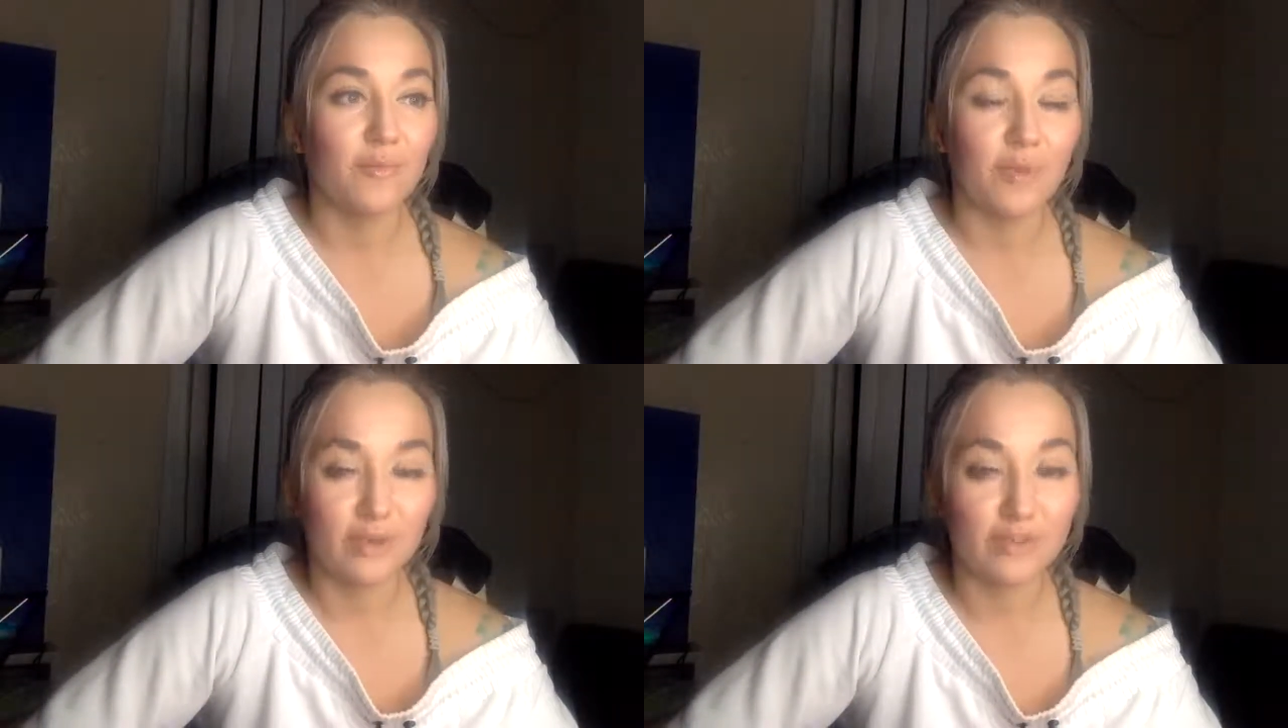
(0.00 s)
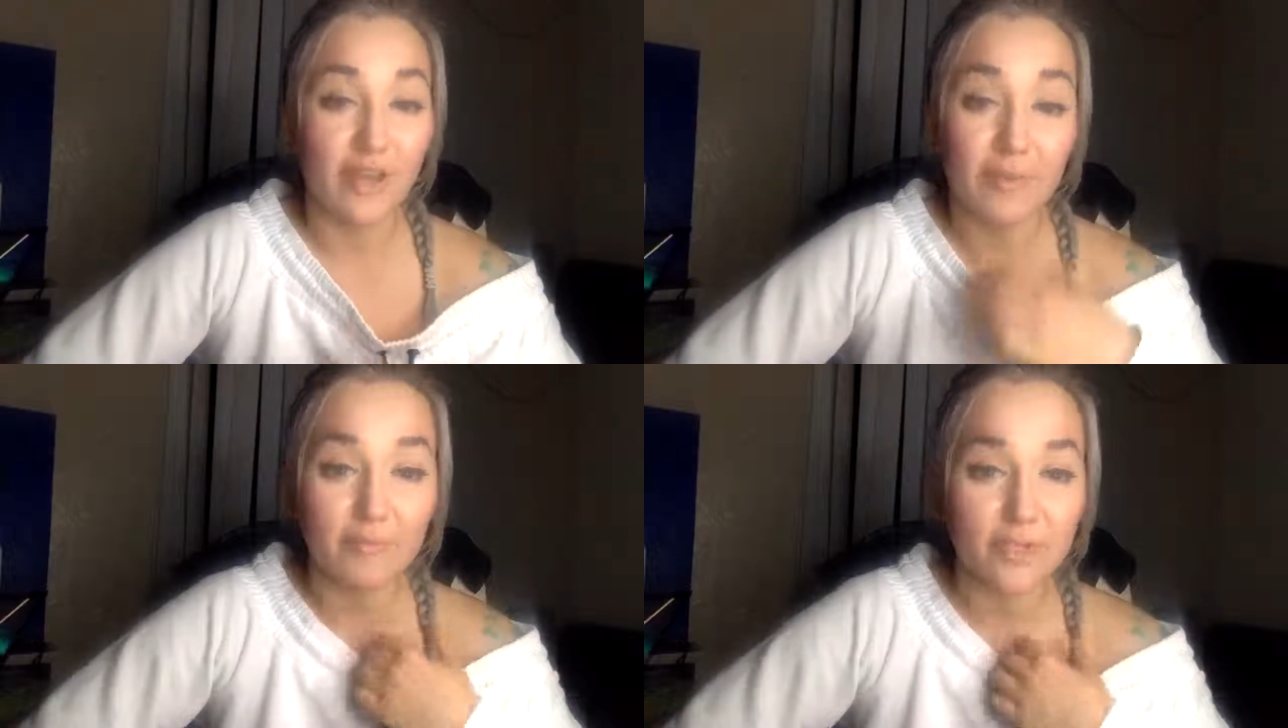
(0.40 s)
because
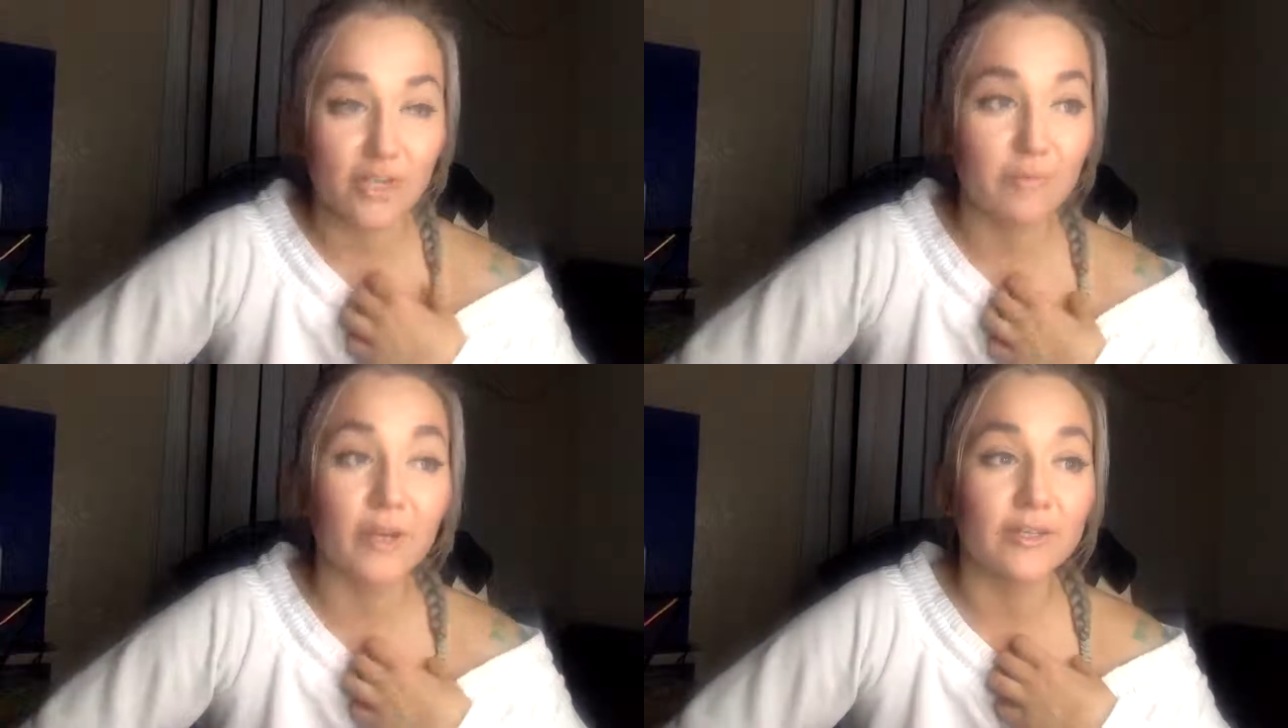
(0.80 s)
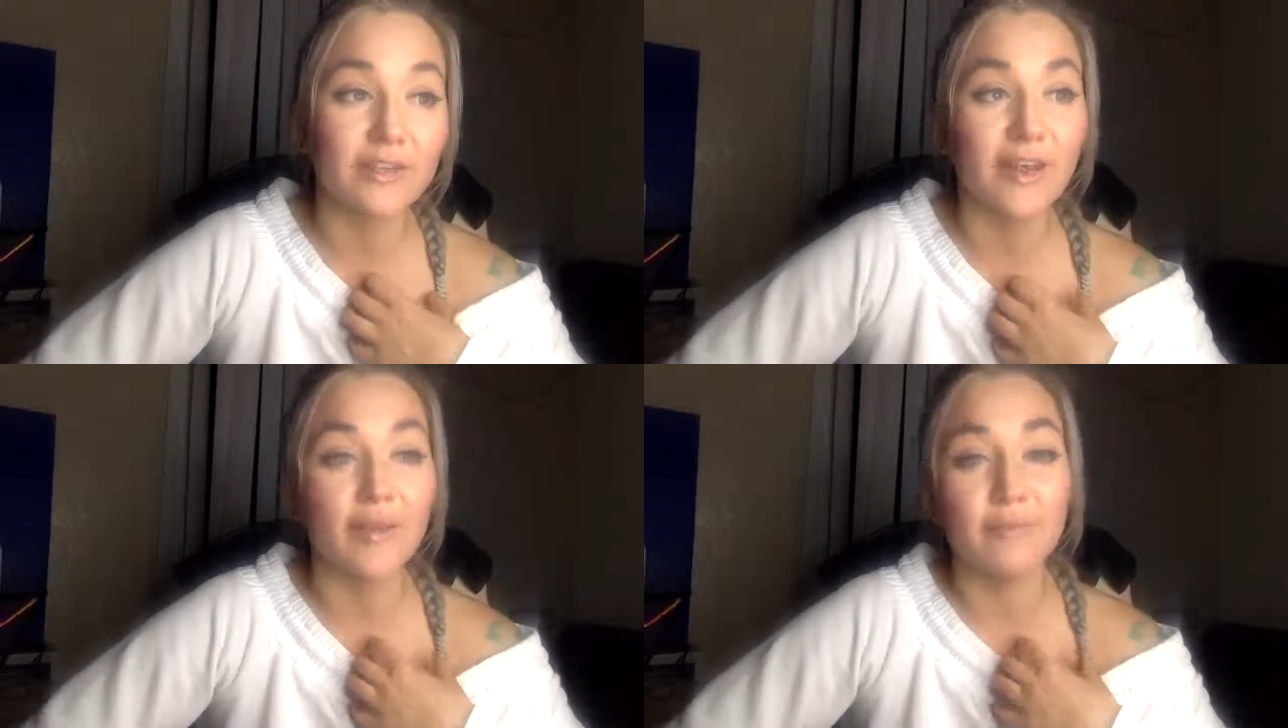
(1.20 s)
I appreciate my
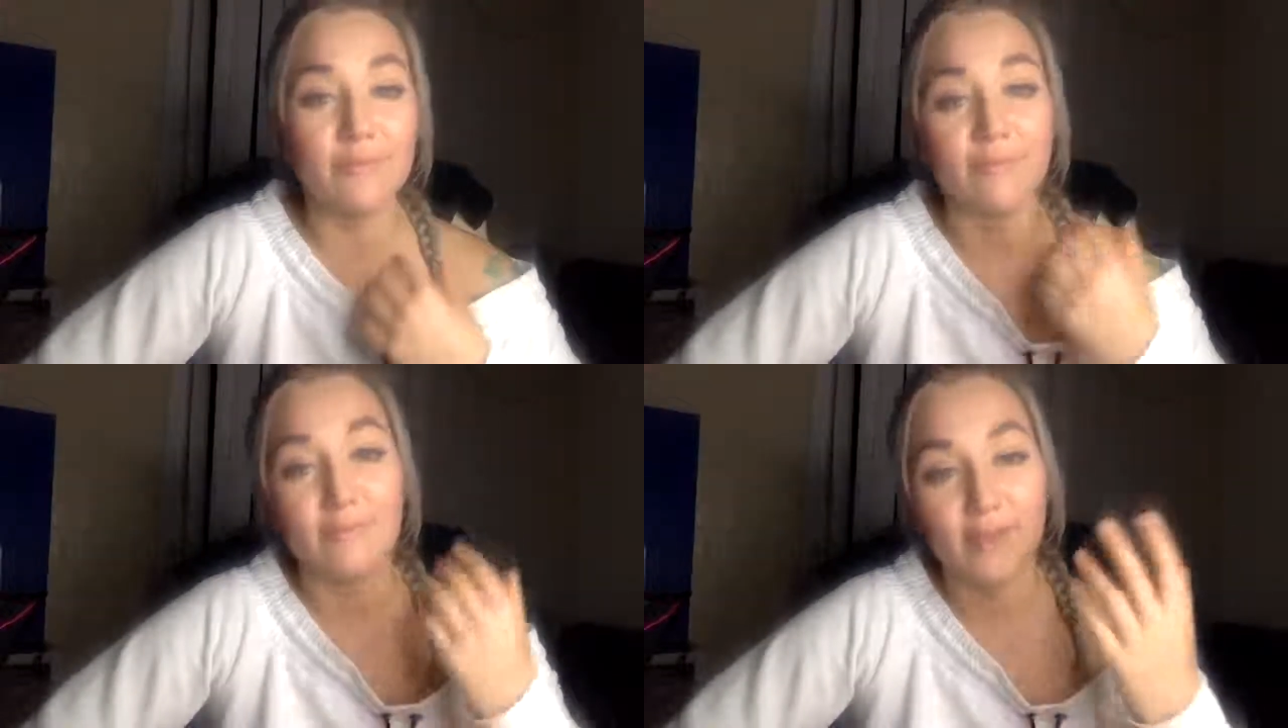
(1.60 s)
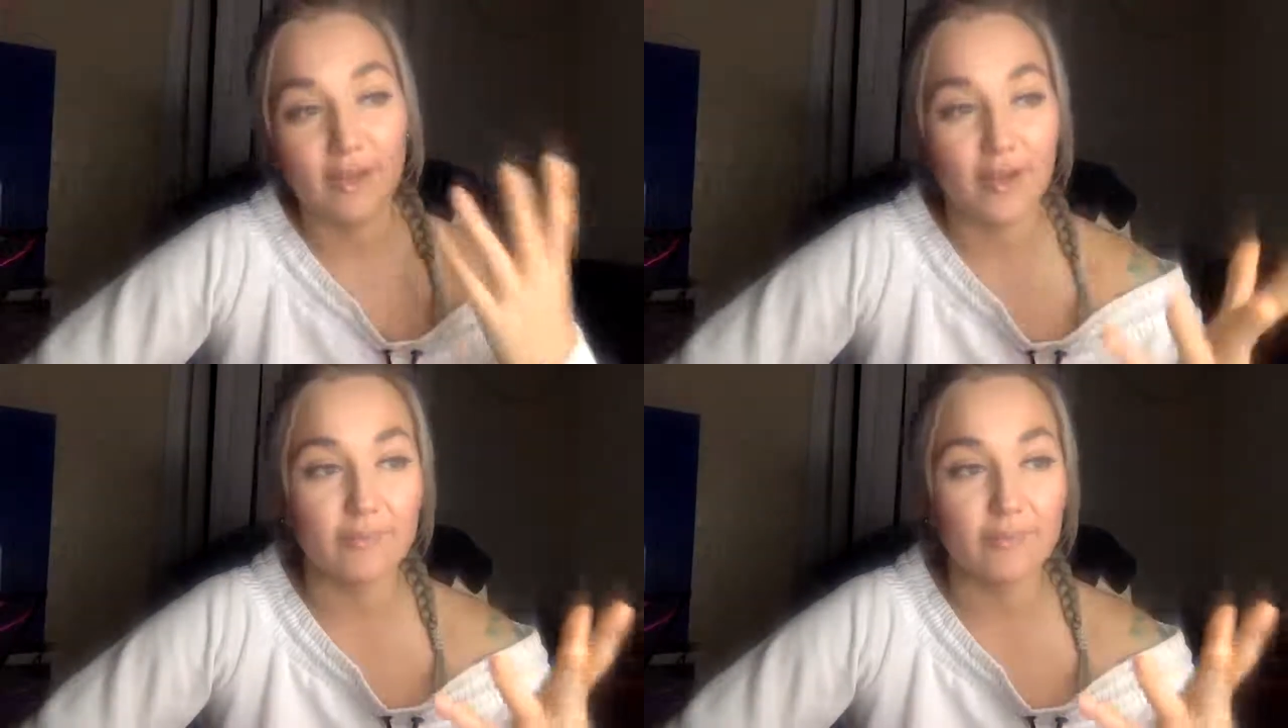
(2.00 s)
time and I